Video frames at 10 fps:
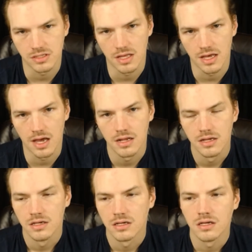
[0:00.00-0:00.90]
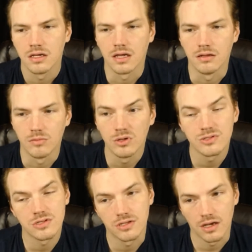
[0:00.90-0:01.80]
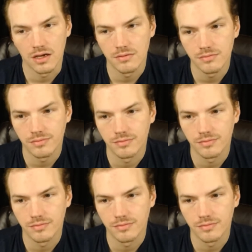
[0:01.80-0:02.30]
that. And most of the time,